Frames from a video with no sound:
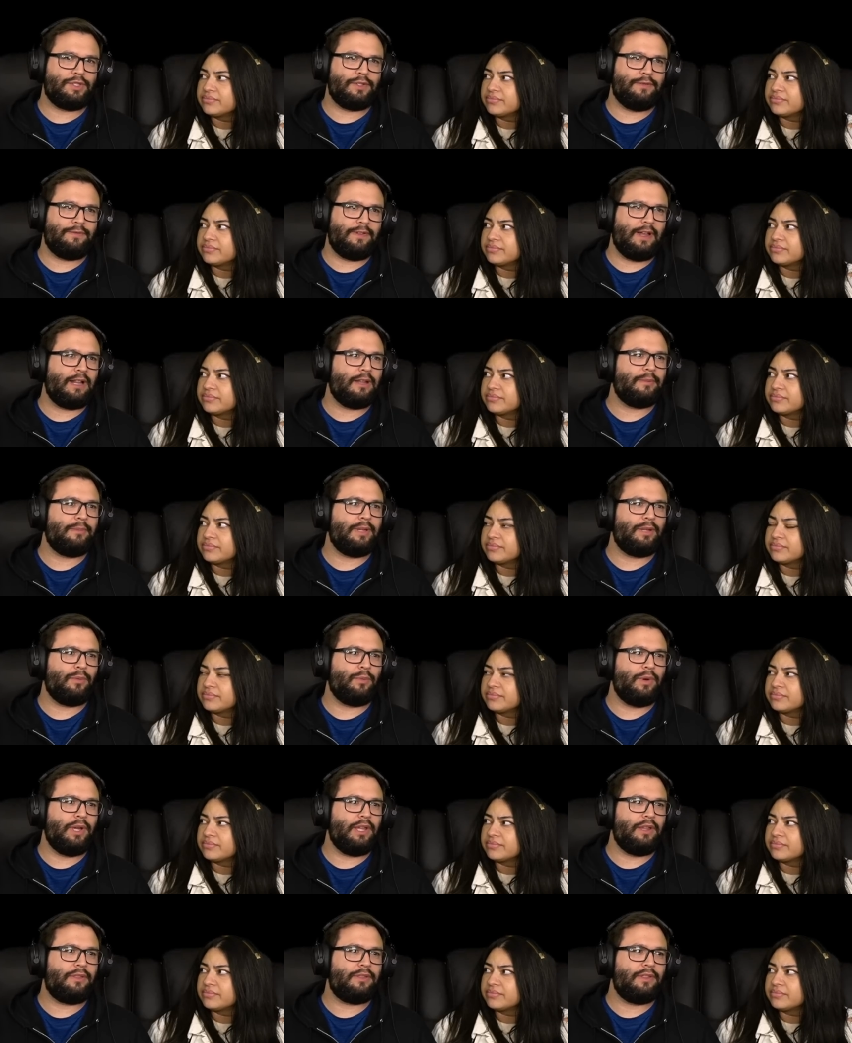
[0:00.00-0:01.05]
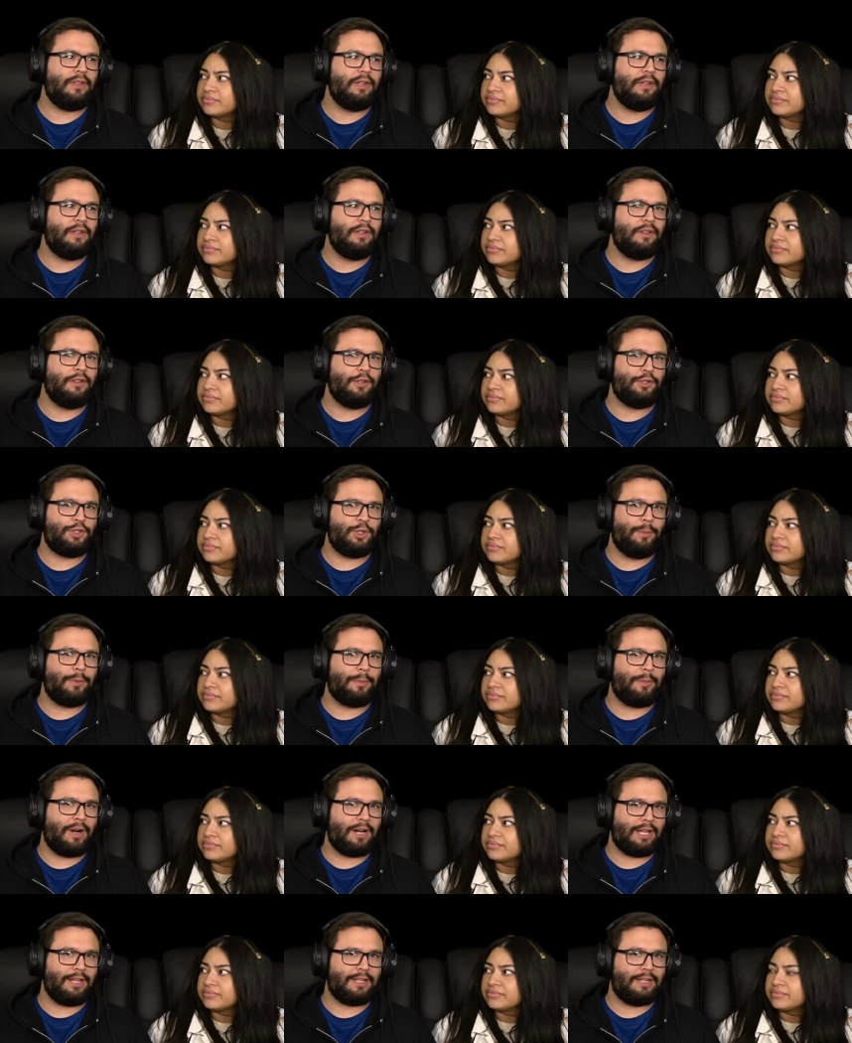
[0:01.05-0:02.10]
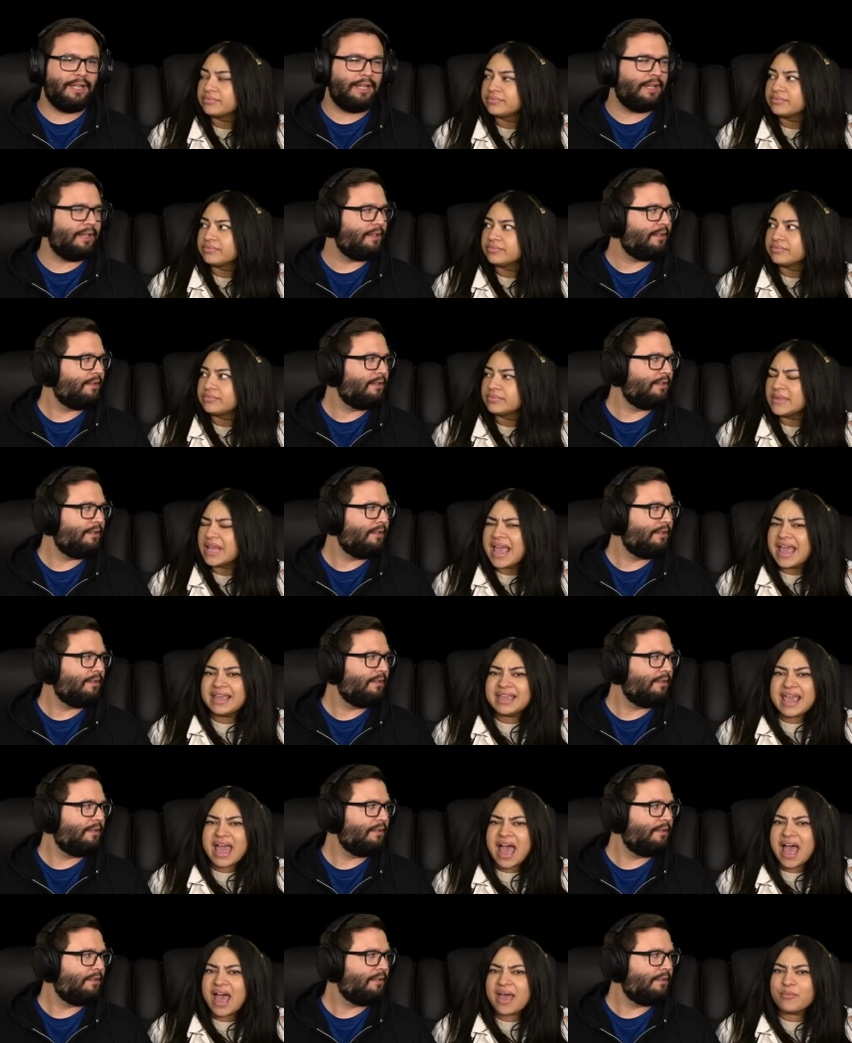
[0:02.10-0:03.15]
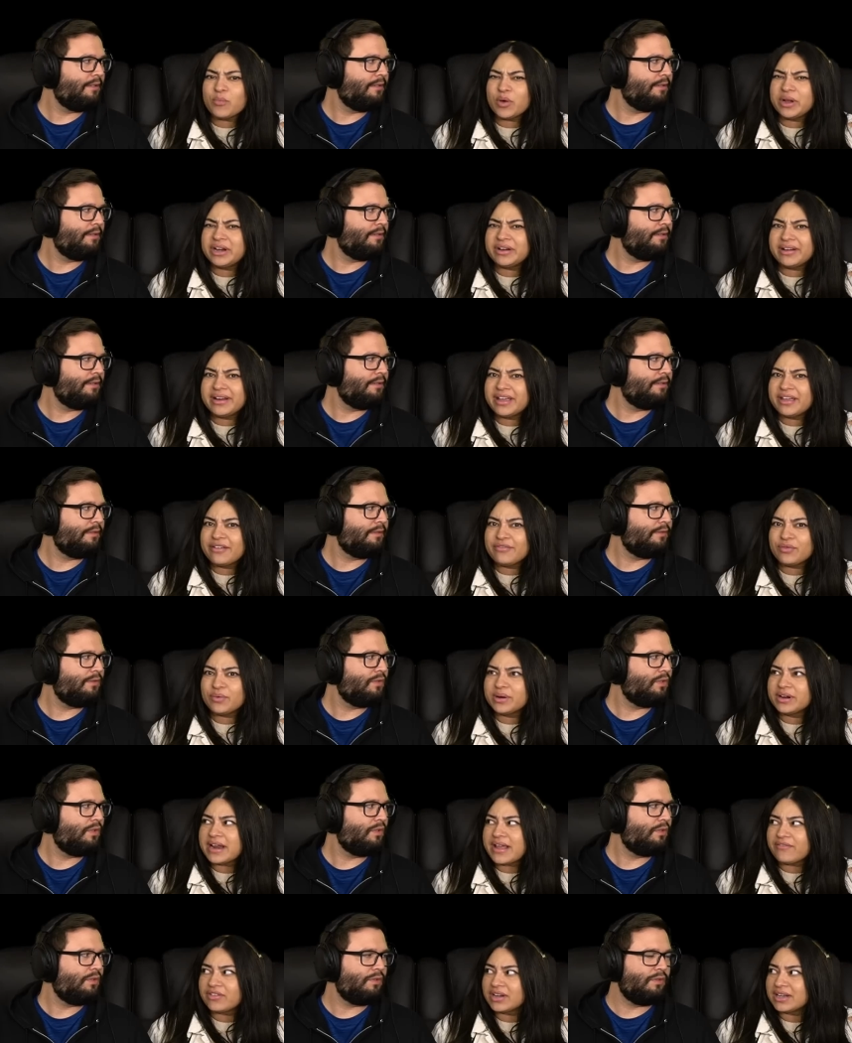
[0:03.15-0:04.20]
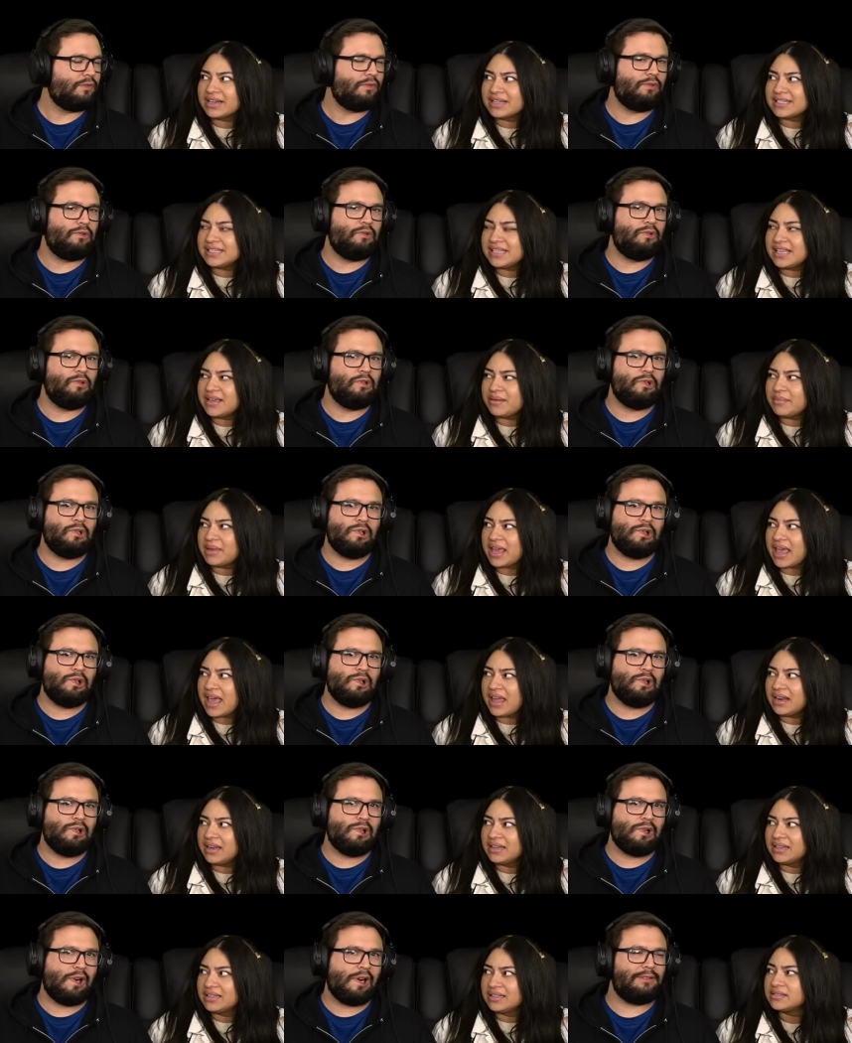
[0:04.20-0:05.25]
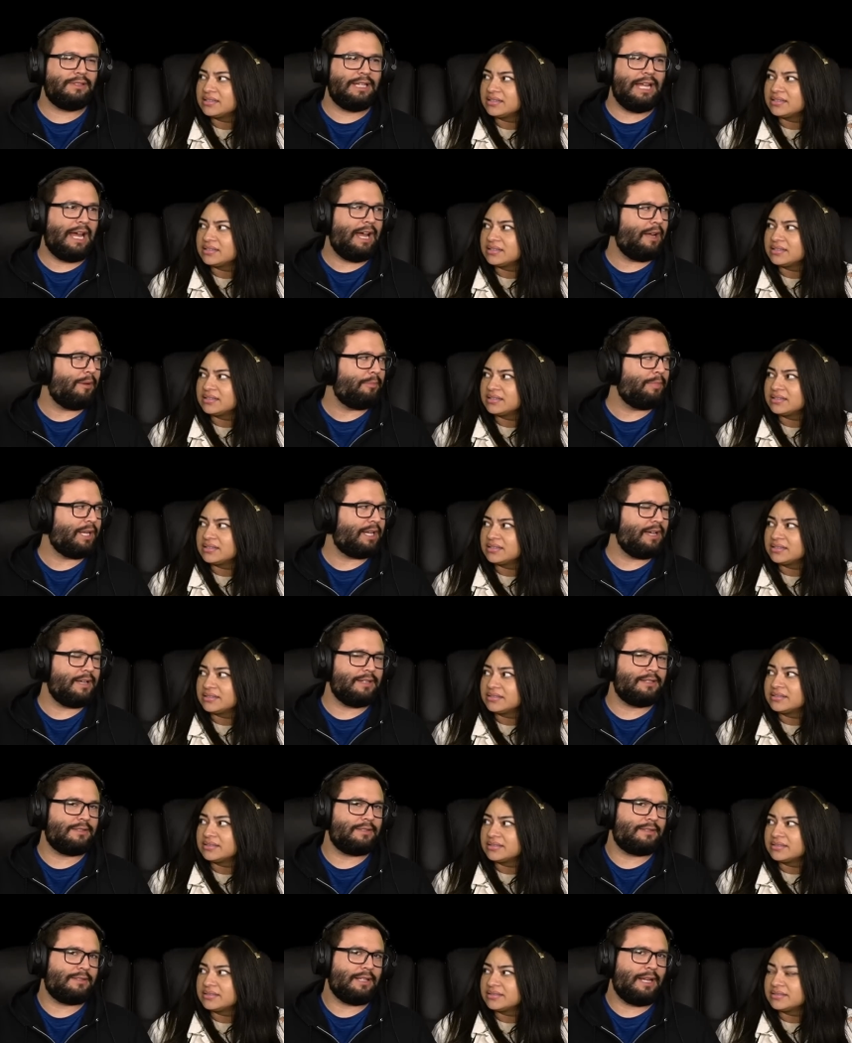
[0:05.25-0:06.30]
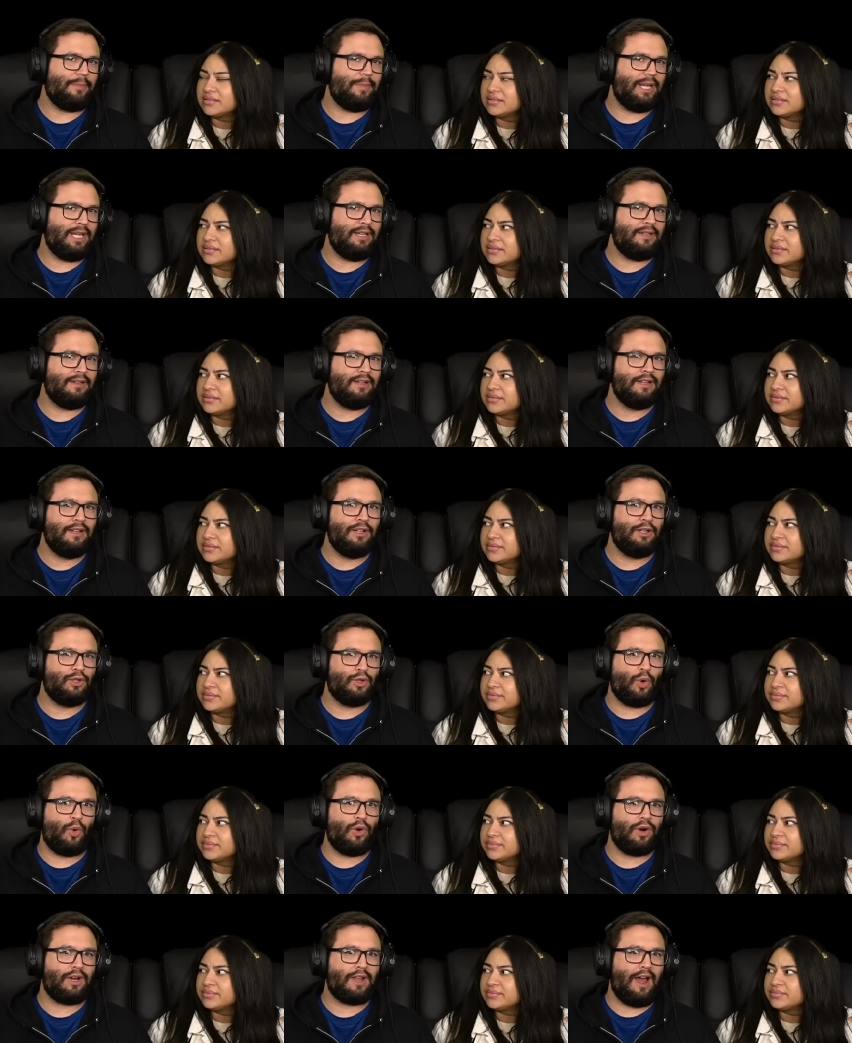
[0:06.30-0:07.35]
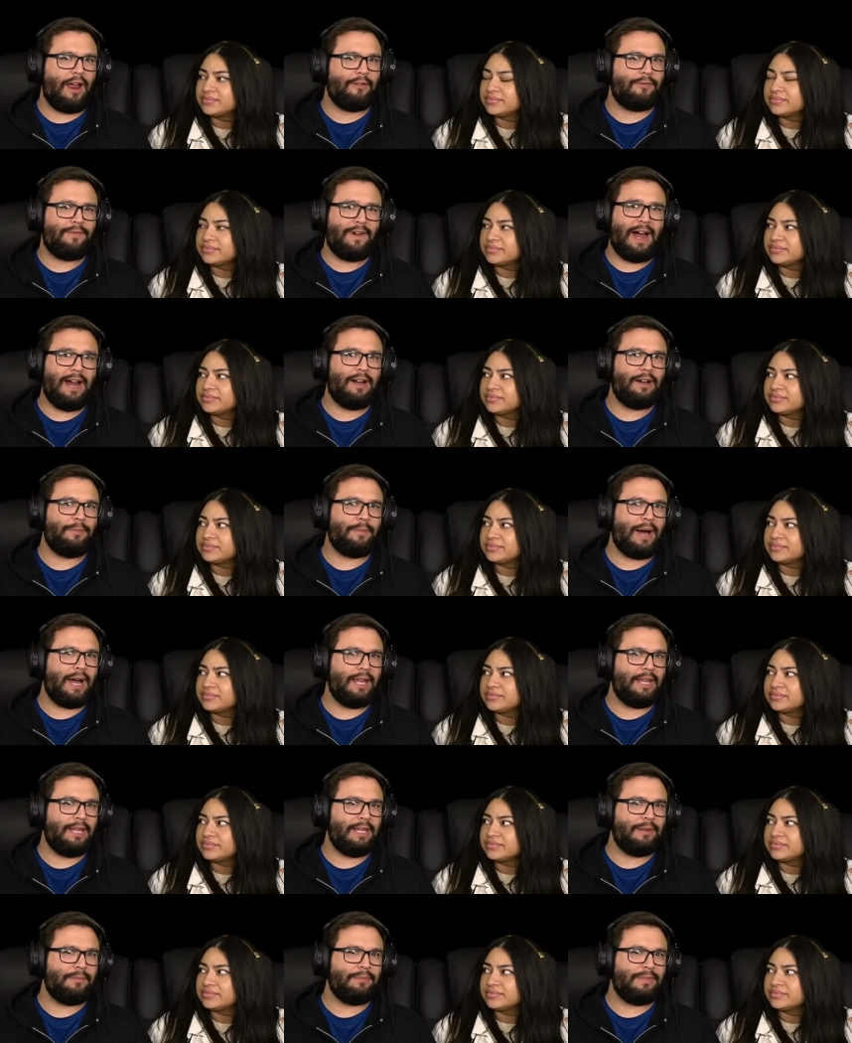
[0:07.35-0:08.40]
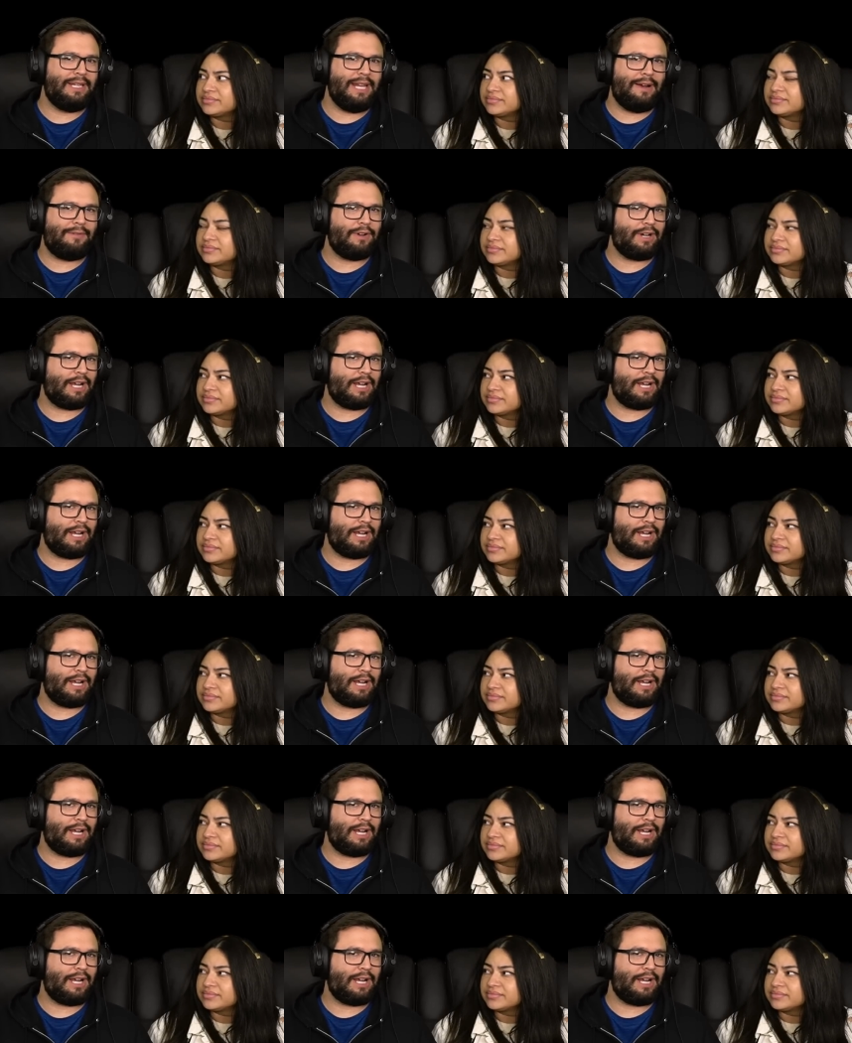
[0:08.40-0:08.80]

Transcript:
Speaker 1: development with the supermarket king.
Speaker 2: Yeah, I'm wondering if we're never going to see him again.
Speaker 1: Yeah, because, I mean, Lorne got fired by him, never